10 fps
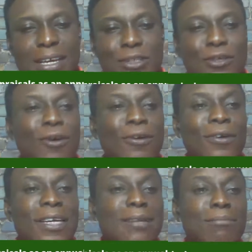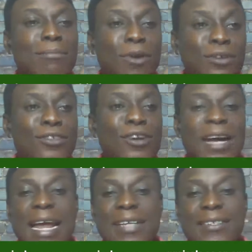So in most
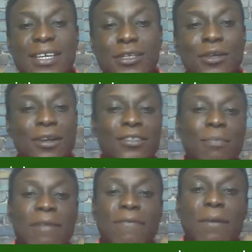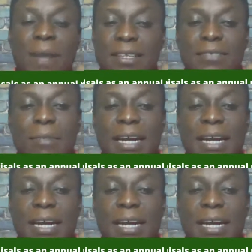organizations, performance